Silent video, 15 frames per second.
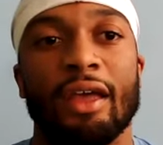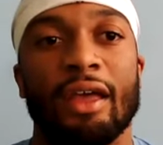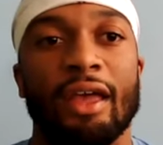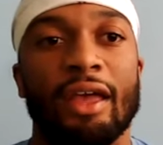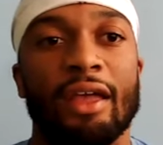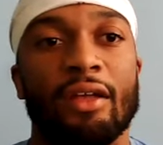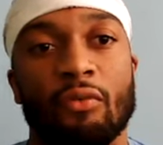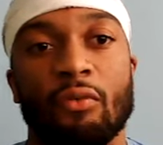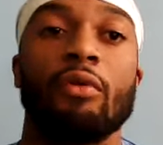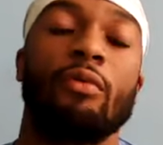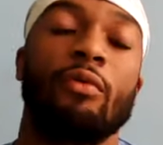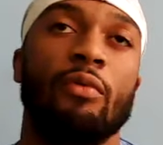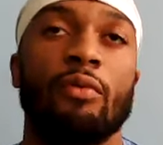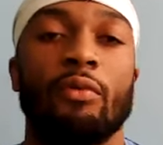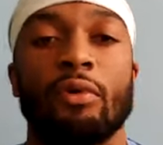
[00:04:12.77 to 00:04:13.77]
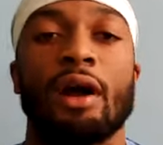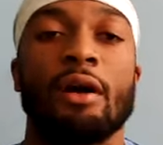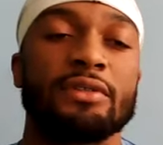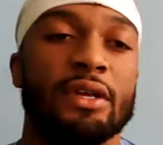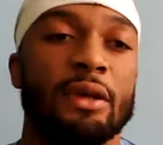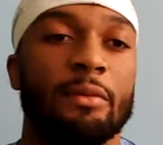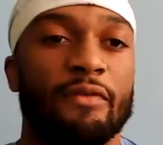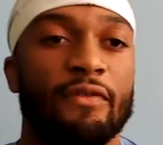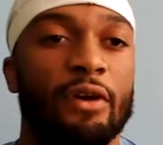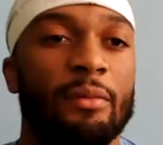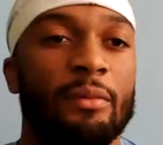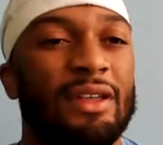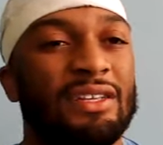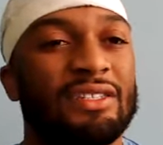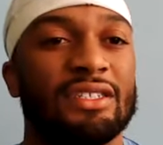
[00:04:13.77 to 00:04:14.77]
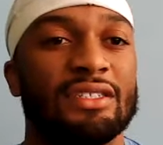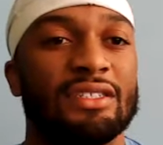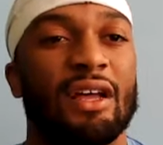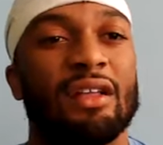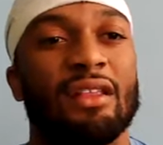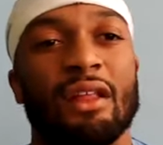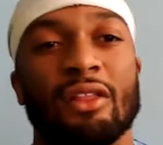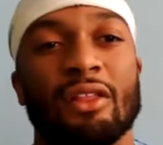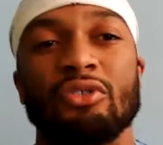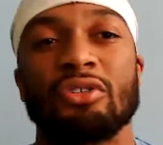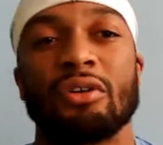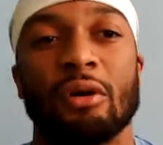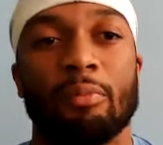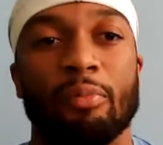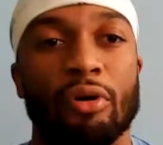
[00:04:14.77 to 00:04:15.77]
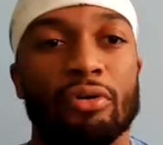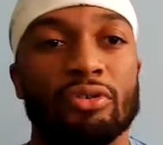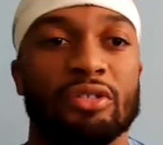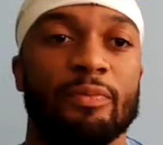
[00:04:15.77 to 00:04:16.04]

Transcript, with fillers: and where I was coming from, it's just a looser approach,